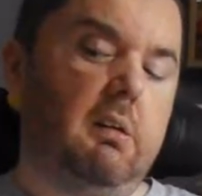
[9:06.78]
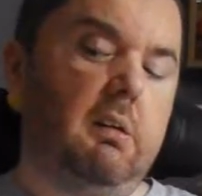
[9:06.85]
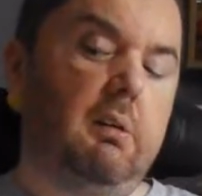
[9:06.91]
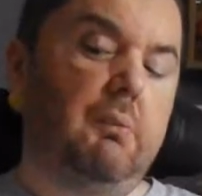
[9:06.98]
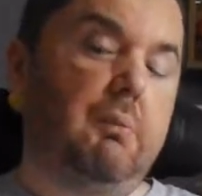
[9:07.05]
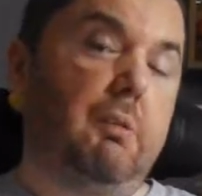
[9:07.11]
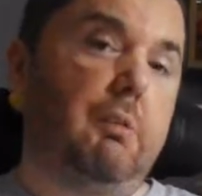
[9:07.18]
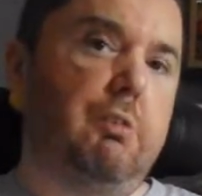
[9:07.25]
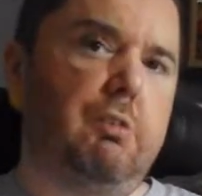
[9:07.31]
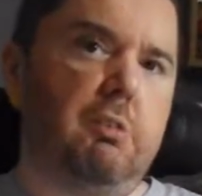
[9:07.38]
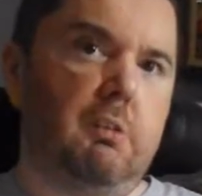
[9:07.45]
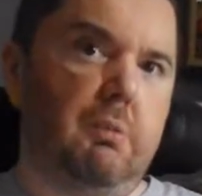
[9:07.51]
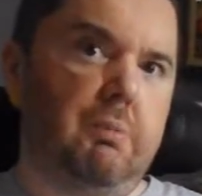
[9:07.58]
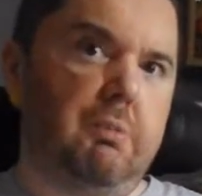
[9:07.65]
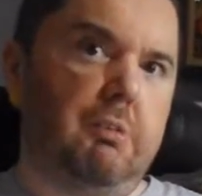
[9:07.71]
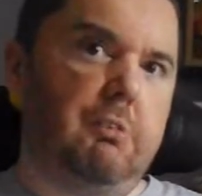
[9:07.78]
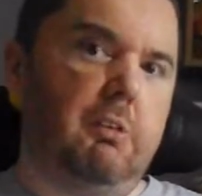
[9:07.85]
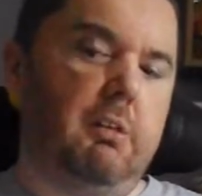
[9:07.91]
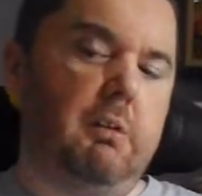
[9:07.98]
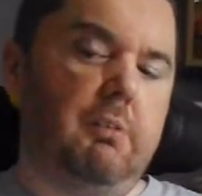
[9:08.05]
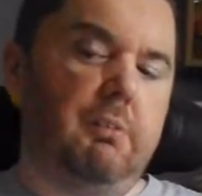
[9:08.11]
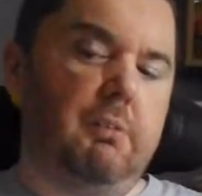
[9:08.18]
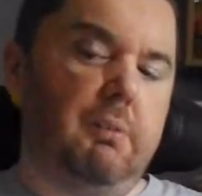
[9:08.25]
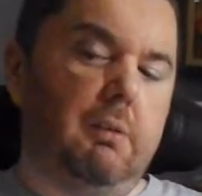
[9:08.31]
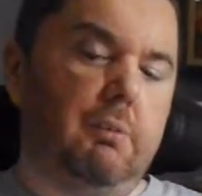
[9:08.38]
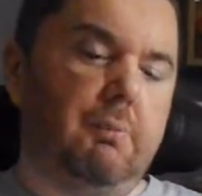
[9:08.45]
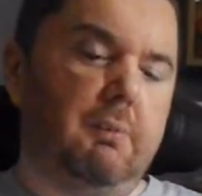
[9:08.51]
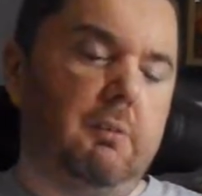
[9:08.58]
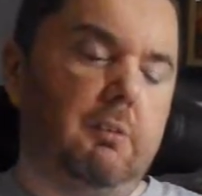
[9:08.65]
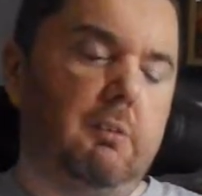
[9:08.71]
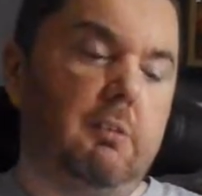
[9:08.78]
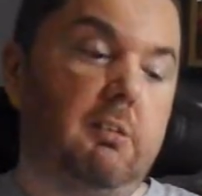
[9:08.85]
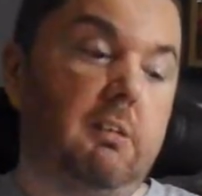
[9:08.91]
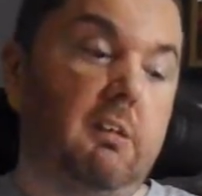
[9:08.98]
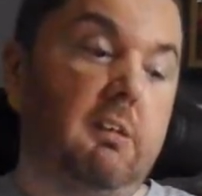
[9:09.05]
We've got so much to go through this box.